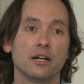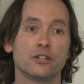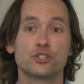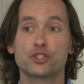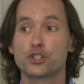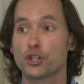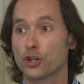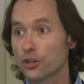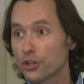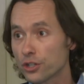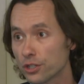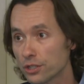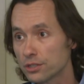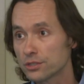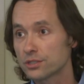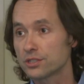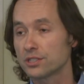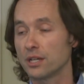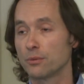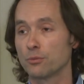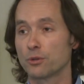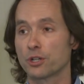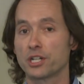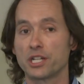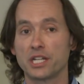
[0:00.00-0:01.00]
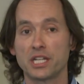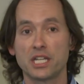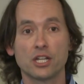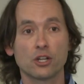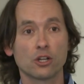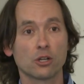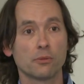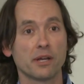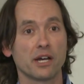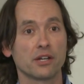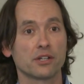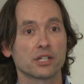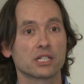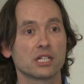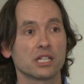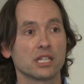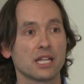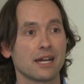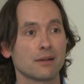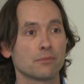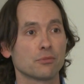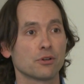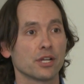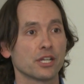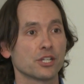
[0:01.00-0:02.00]
journals, and we're going to hear about a
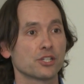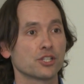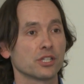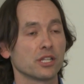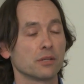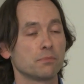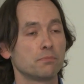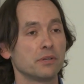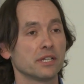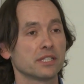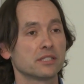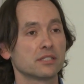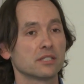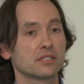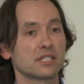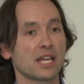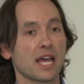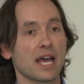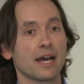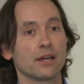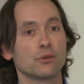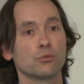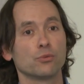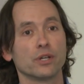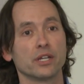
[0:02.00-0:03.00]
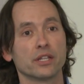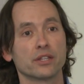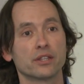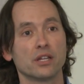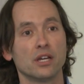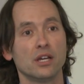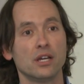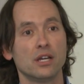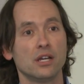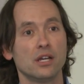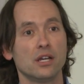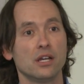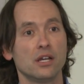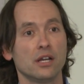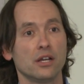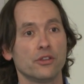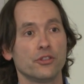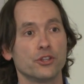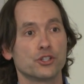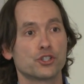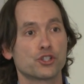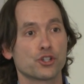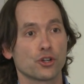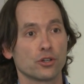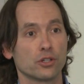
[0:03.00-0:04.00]
collaboration that BITS has had with
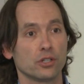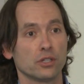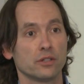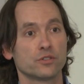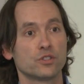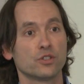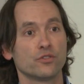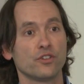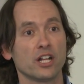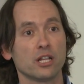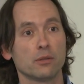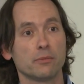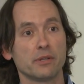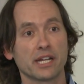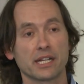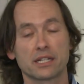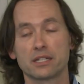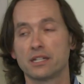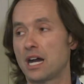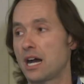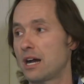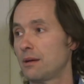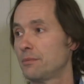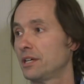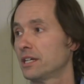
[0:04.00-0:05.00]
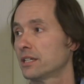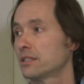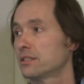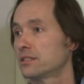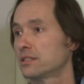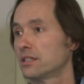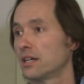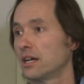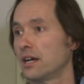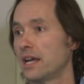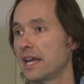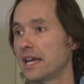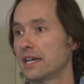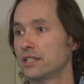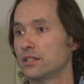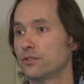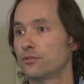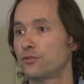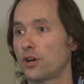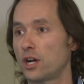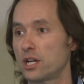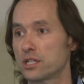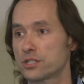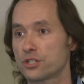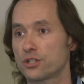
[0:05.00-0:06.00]
the Journal of Development Economics. Andy
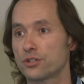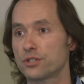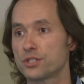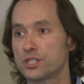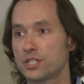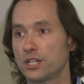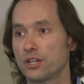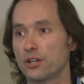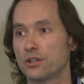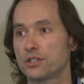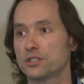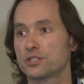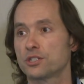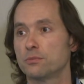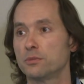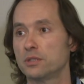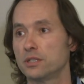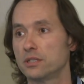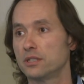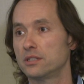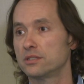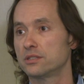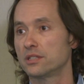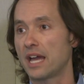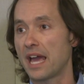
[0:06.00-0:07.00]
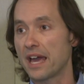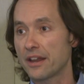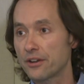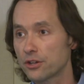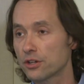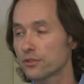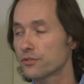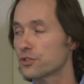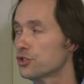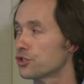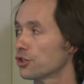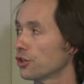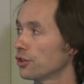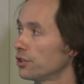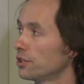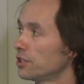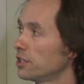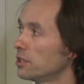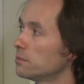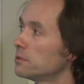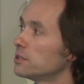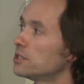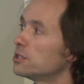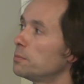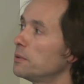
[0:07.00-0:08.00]
Foster is here. He's the editor of the journal.
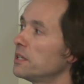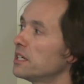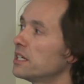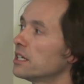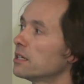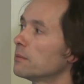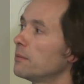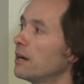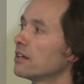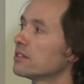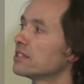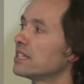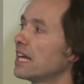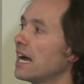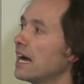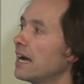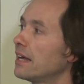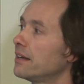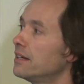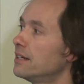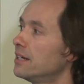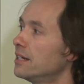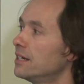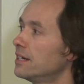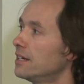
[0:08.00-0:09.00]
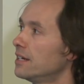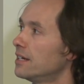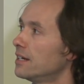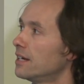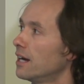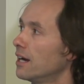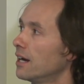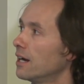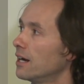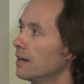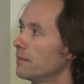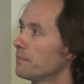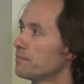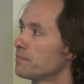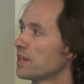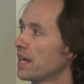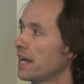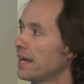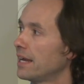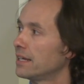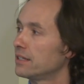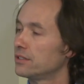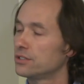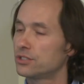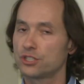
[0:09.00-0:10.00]
He'll be speaking about that.
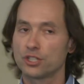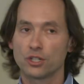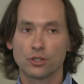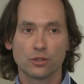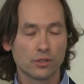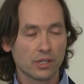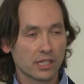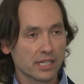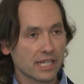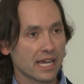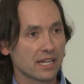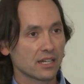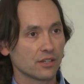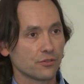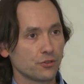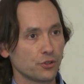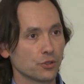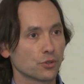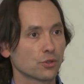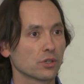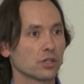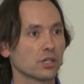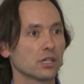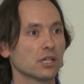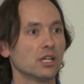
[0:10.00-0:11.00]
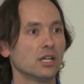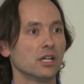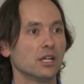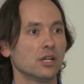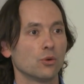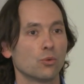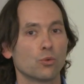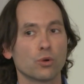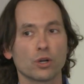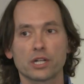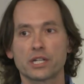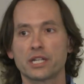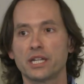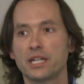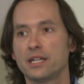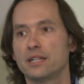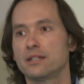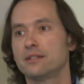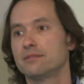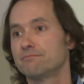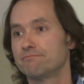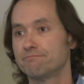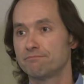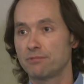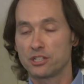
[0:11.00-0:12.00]
And so again, if you're
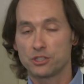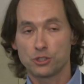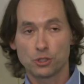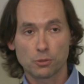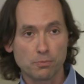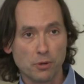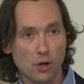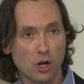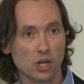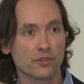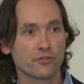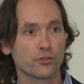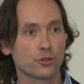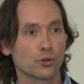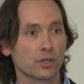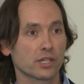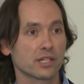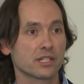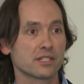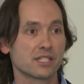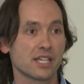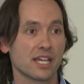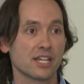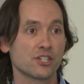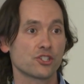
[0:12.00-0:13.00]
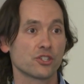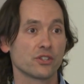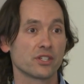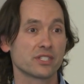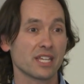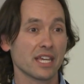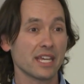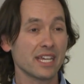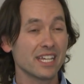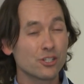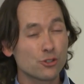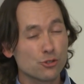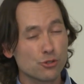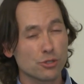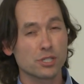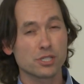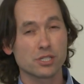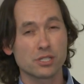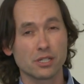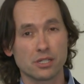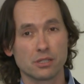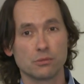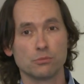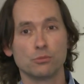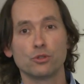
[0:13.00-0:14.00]
part of an organization that's
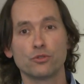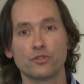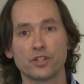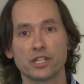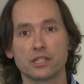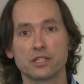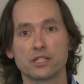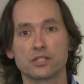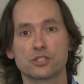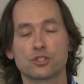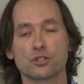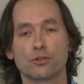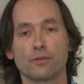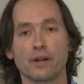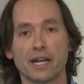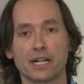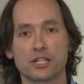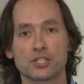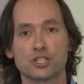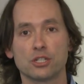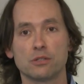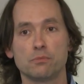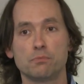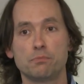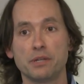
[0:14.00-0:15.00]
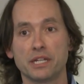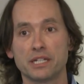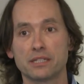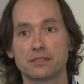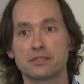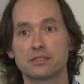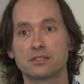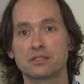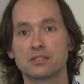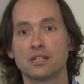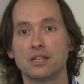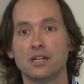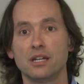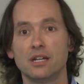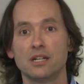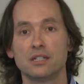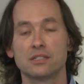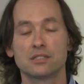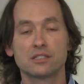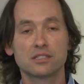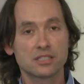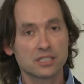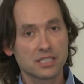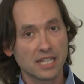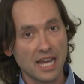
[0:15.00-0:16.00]
interested in moving in this direction, BITS
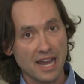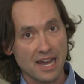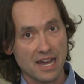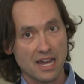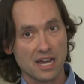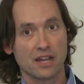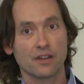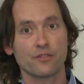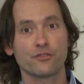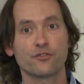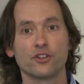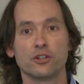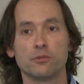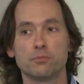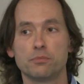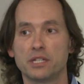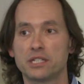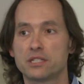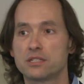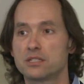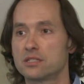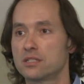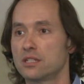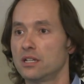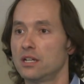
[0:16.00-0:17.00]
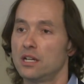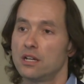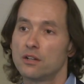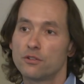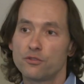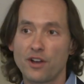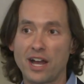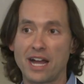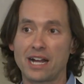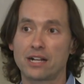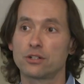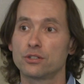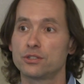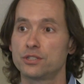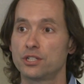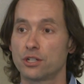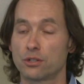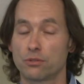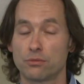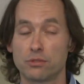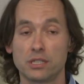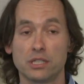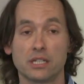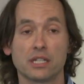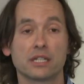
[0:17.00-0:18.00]
staff and BITS faculty
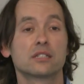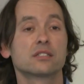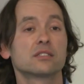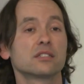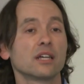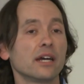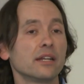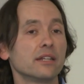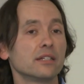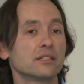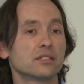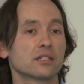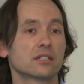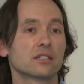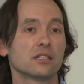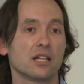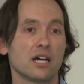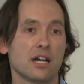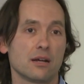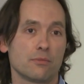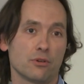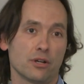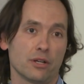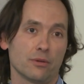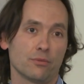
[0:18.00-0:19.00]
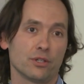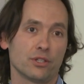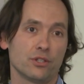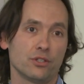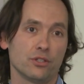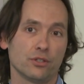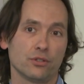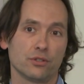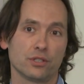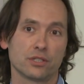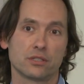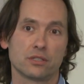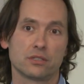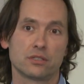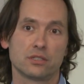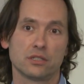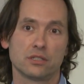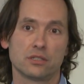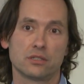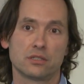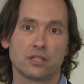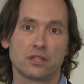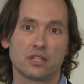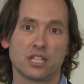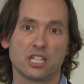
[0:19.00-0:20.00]
are really excited to collaborate with you
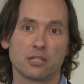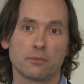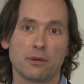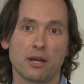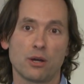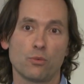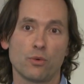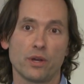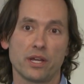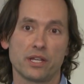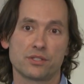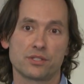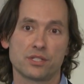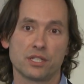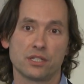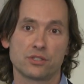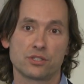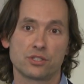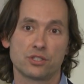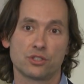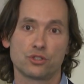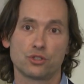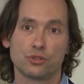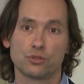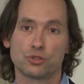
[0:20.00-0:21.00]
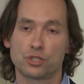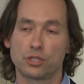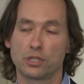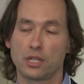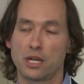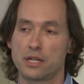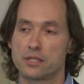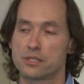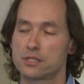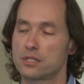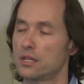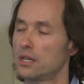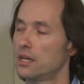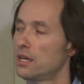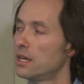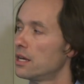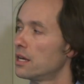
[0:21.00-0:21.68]
to think about ways to institutionalize